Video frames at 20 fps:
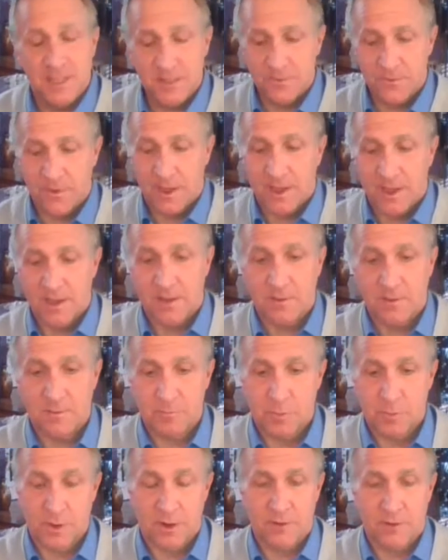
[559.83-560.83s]
It's
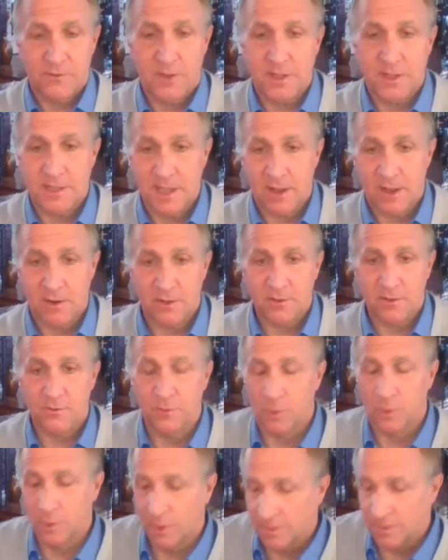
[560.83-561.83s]
fine. put our feet down on
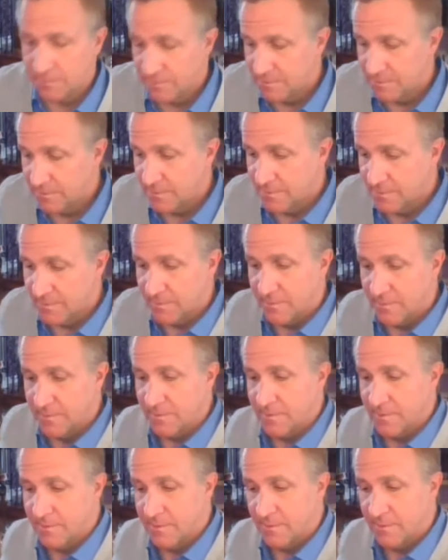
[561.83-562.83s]
the floor.
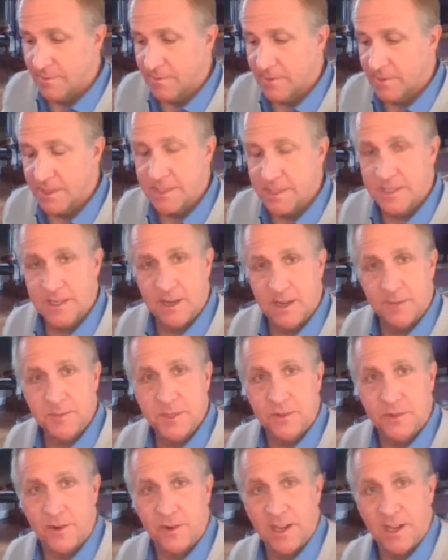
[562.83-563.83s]
Let's sit
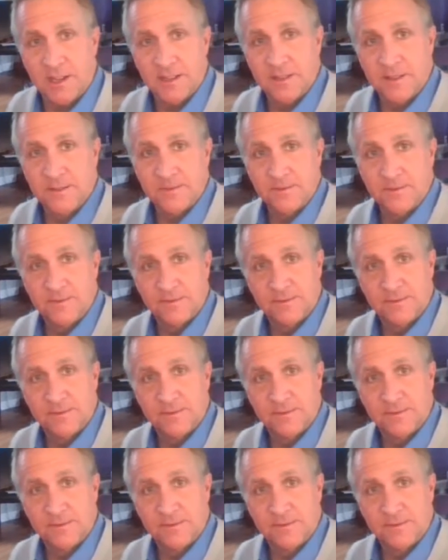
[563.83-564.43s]
up straight.